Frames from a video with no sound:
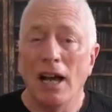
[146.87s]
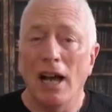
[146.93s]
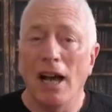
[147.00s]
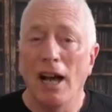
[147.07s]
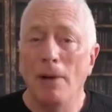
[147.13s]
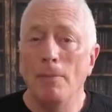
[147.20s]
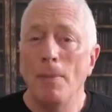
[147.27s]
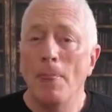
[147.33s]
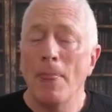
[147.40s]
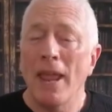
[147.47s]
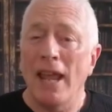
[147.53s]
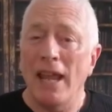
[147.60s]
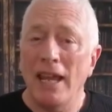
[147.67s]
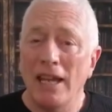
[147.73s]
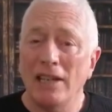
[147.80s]
it
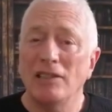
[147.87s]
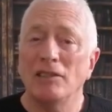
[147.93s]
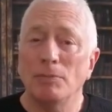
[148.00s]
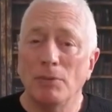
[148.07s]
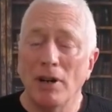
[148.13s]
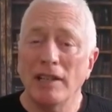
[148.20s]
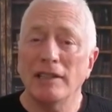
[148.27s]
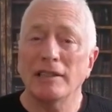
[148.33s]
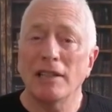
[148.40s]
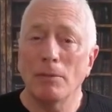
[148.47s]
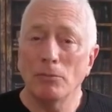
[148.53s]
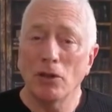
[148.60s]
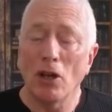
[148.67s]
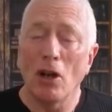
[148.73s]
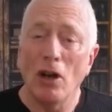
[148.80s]
expressed
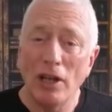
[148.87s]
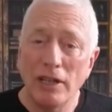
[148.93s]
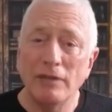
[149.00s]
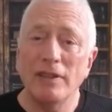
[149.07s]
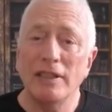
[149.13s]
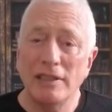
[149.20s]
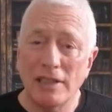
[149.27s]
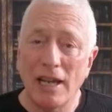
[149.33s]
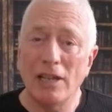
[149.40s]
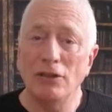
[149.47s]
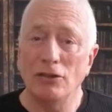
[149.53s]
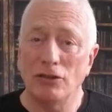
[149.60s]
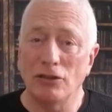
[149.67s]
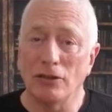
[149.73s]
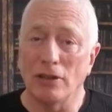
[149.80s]
some kind of
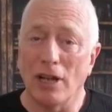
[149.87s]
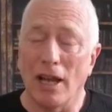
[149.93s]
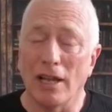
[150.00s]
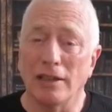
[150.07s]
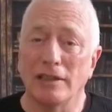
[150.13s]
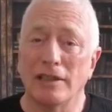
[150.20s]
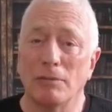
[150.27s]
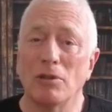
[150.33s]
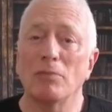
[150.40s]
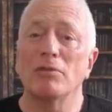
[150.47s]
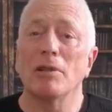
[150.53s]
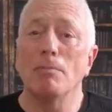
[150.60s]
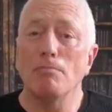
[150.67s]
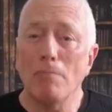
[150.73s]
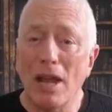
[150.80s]
intention, and sometimes
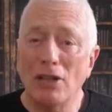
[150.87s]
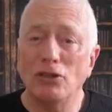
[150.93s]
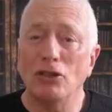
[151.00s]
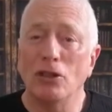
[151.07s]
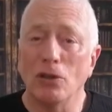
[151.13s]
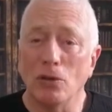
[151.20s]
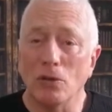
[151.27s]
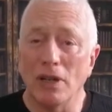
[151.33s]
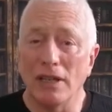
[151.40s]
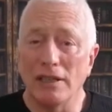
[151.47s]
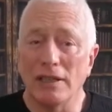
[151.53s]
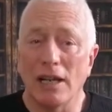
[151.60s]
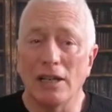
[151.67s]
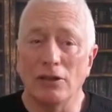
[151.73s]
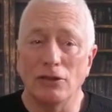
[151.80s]
a magical
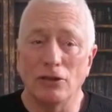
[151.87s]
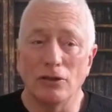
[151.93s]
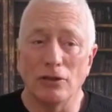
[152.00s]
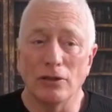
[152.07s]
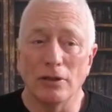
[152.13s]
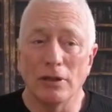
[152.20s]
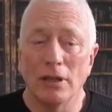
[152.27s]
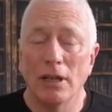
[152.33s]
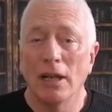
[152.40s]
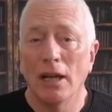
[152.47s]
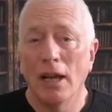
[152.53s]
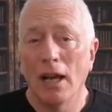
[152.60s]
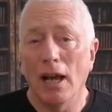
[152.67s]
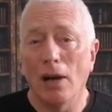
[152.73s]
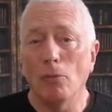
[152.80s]
intention.
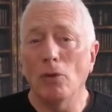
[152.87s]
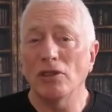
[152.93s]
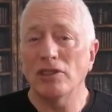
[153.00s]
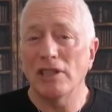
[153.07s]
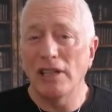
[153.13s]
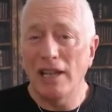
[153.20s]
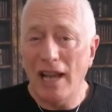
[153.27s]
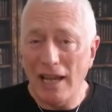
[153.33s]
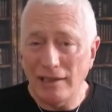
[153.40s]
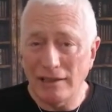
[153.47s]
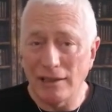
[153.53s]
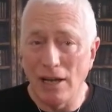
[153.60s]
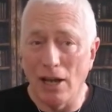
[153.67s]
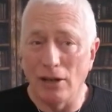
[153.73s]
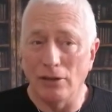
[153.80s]
What's less
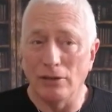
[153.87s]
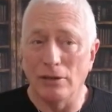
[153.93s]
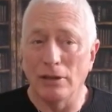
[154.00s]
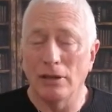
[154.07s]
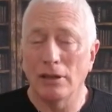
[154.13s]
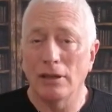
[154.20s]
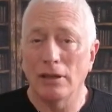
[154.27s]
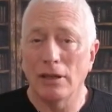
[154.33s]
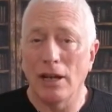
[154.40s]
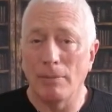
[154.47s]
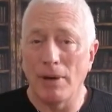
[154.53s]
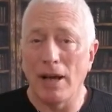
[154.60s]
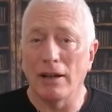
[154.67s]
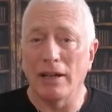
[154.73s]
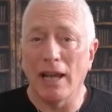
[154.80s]
known
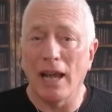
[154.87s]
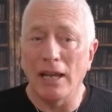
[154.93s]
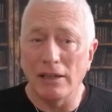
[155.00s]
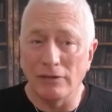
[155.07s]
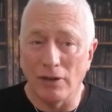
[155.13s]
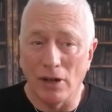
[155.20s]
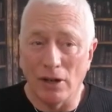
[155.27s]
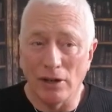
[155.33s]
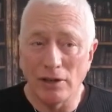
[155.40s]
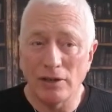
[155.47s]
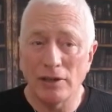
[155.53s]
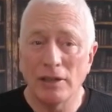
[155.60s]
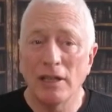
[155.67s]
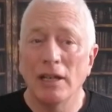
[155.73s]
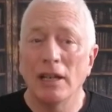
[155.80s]
about cave art